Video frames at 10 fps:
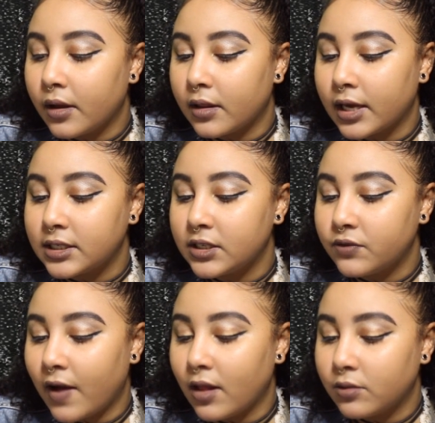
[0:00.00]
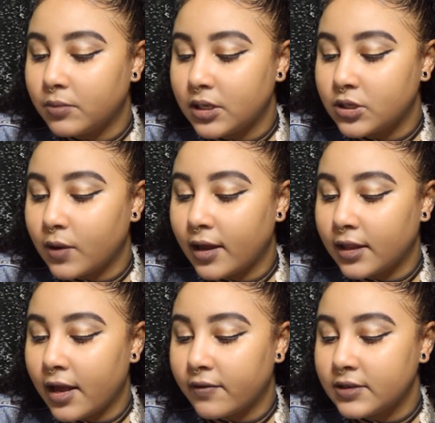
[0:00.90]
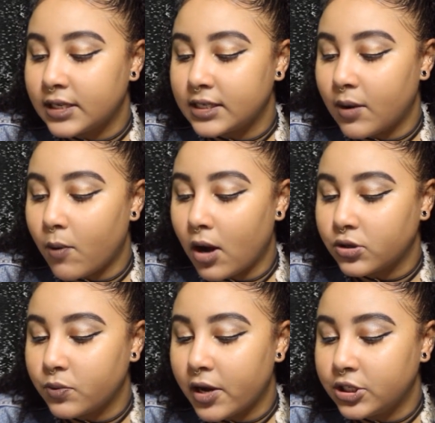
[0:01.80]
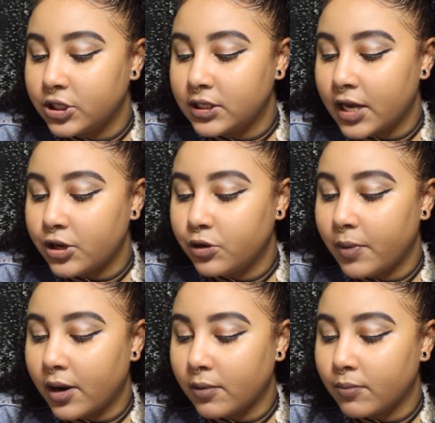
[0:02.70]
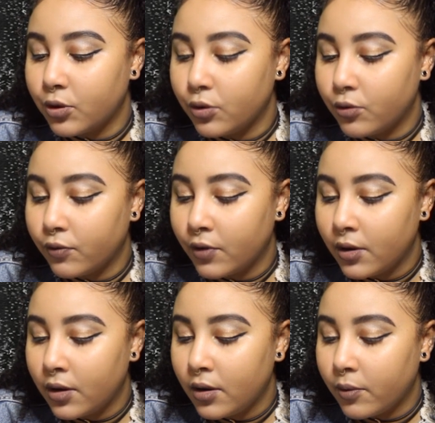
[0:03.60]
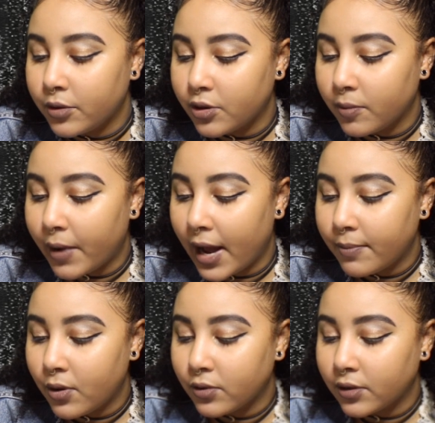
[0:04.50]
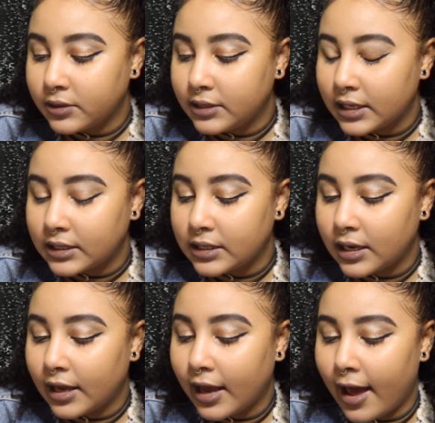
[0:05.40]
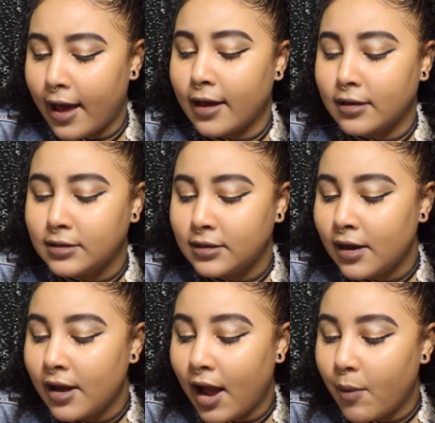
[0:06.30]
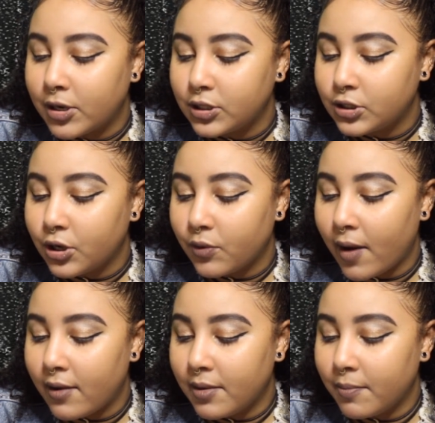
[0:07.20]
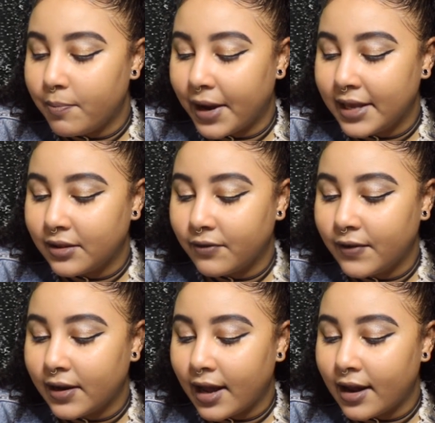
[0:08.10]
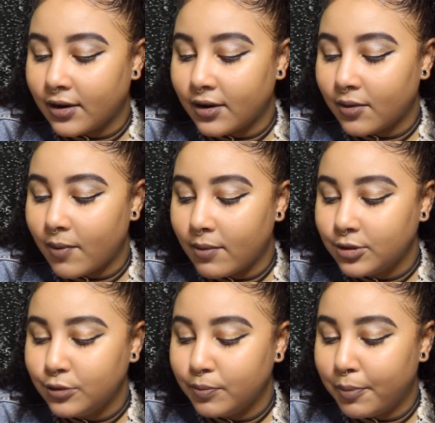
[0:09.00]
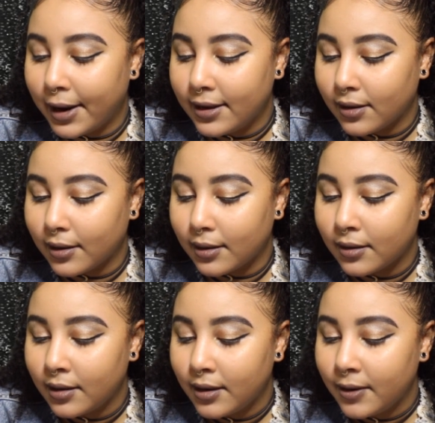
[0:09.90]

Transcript: Alexis followed me so I left and as I walked away she said you better move with your bipolar dick sucking ass I wanted to turn around and bite the fuck out of her why would you bite her